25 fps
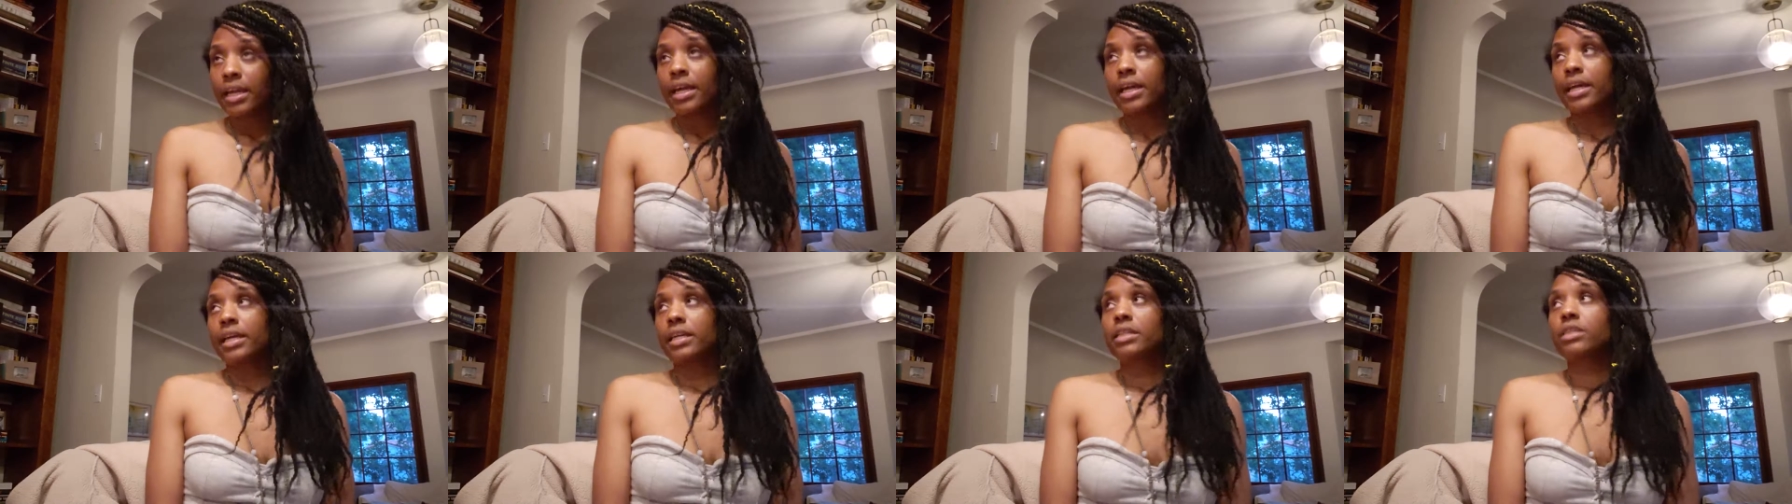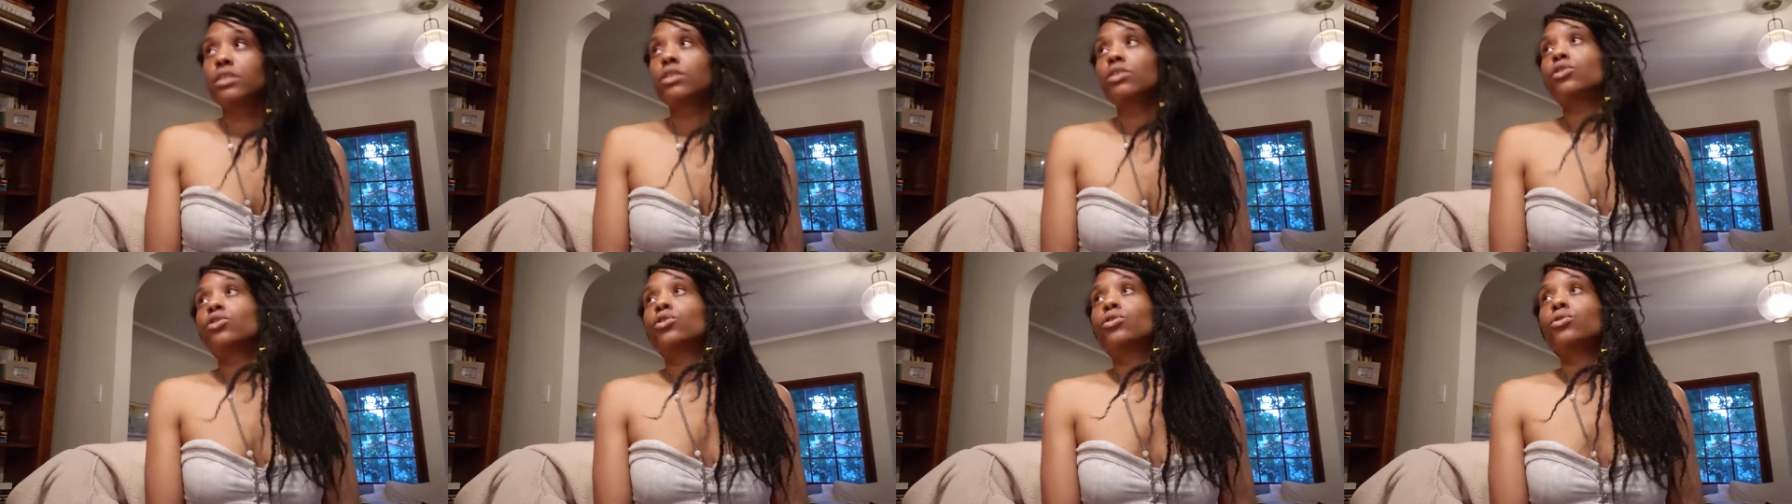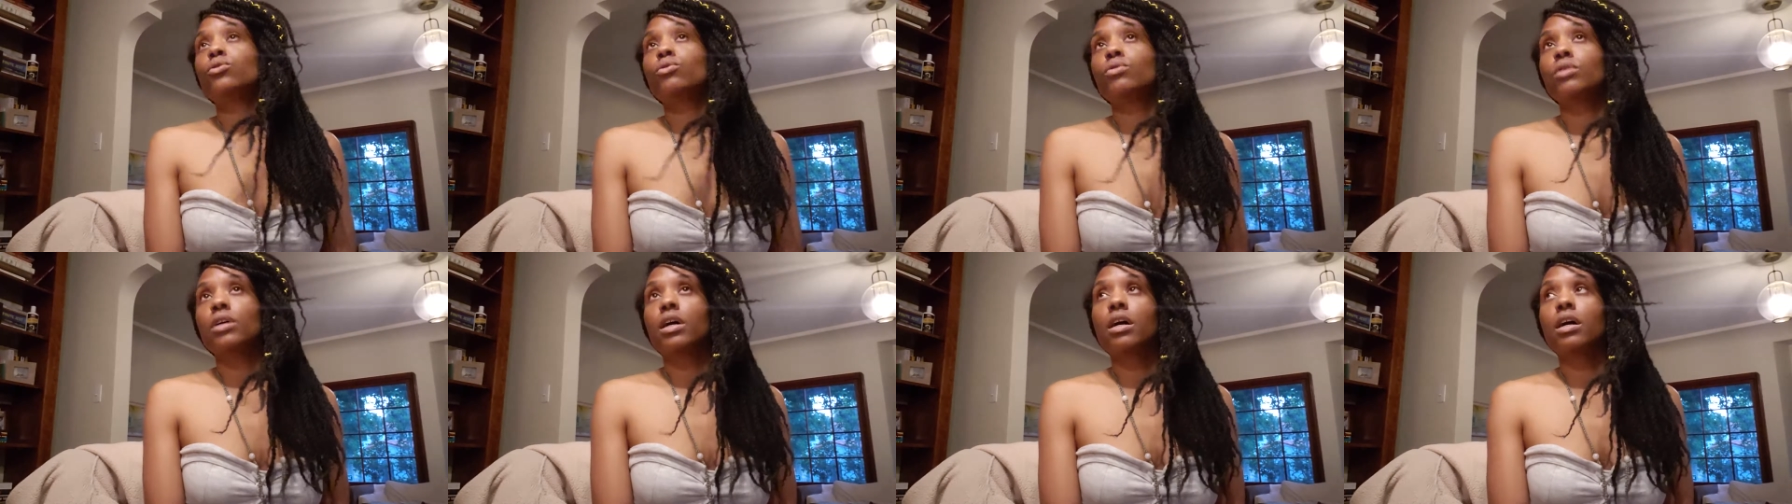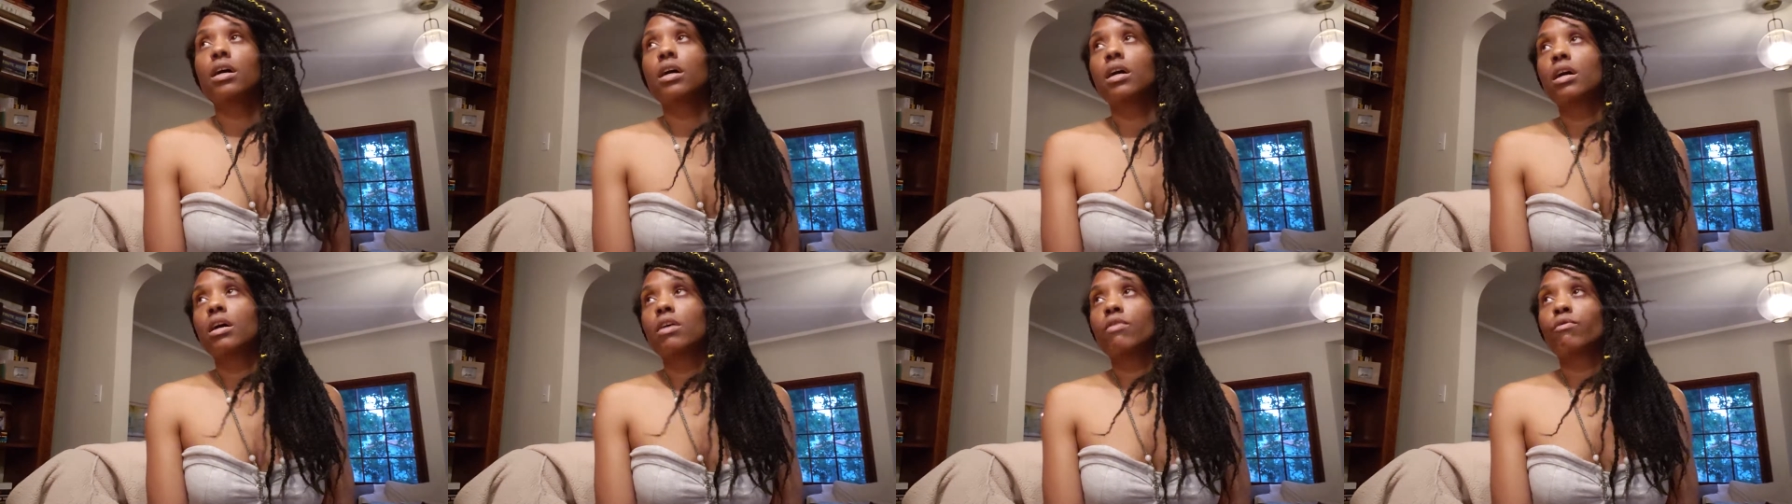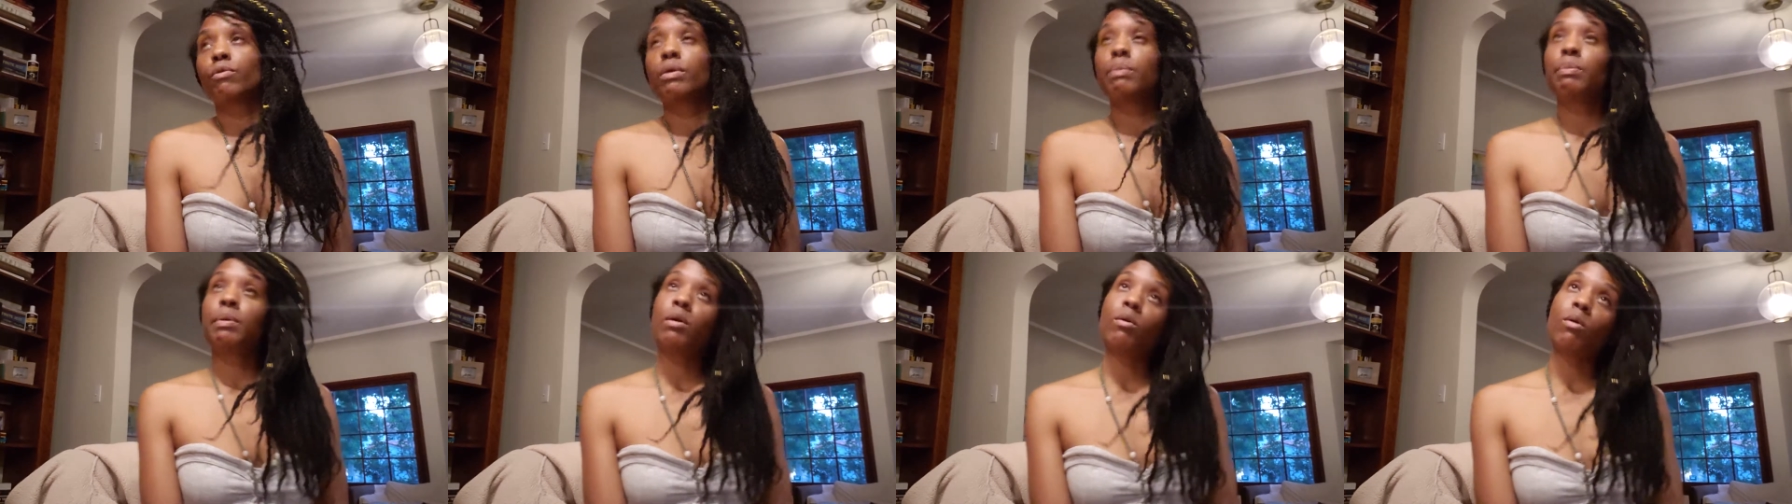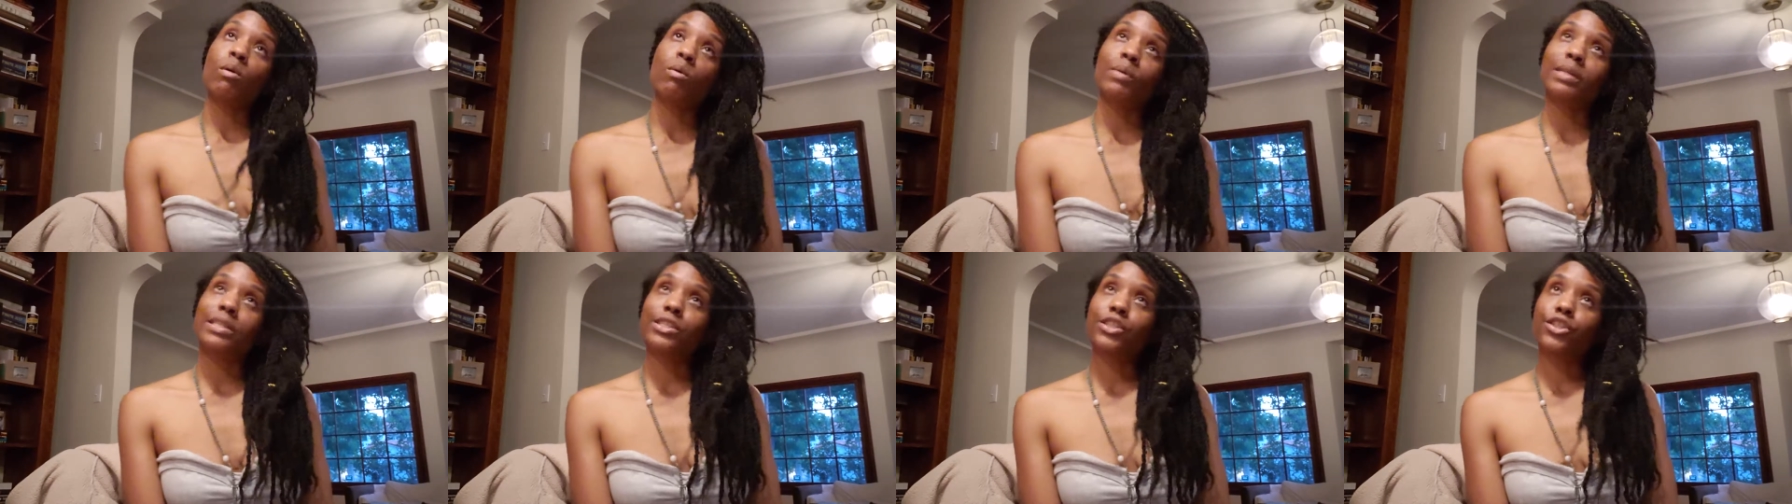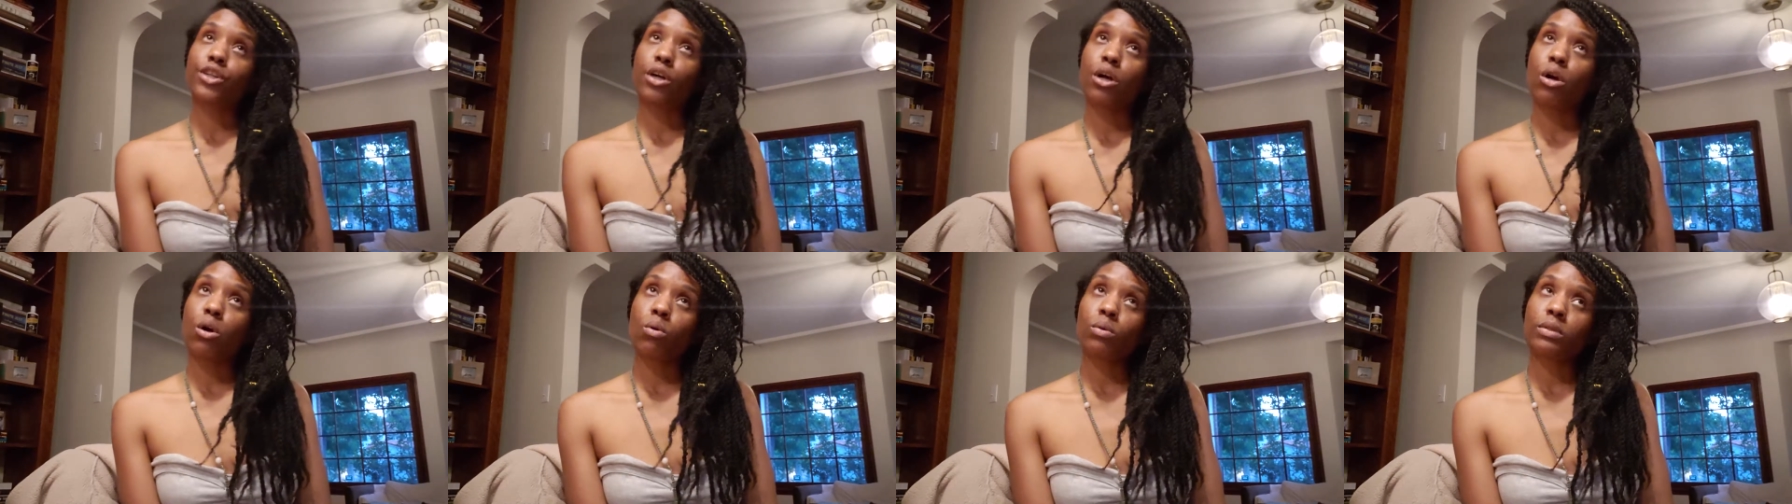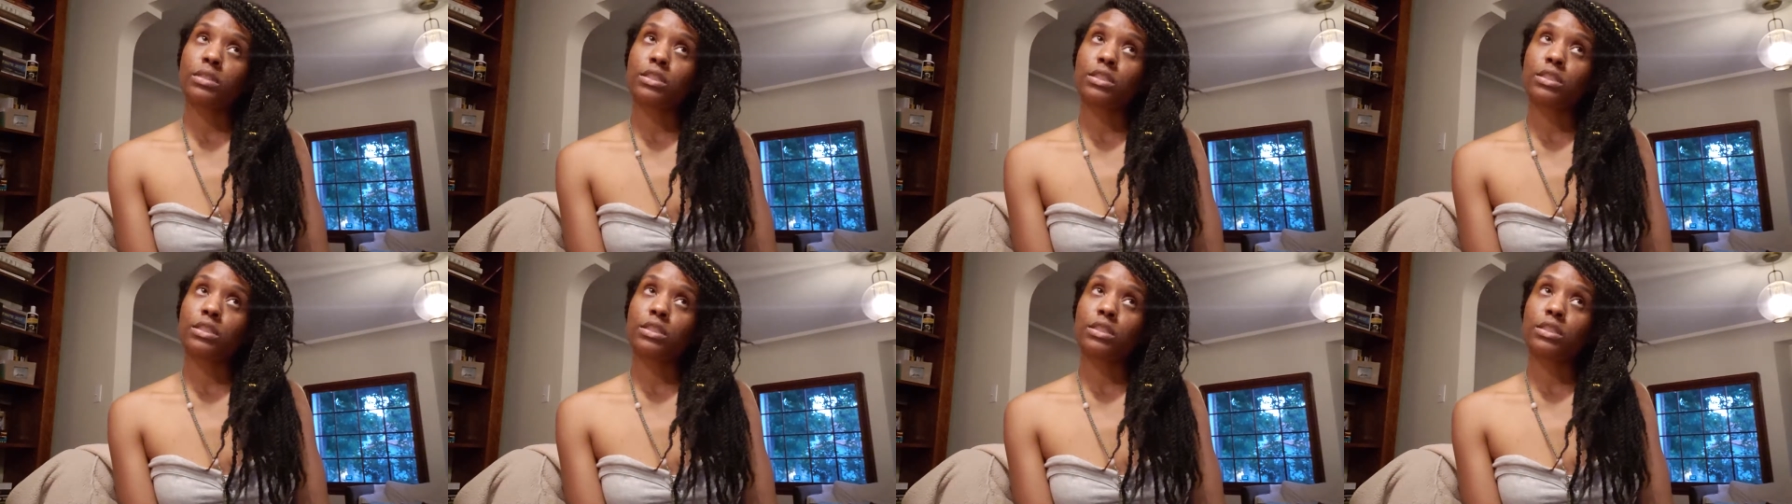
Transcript: It is a suit of reaping what we sow.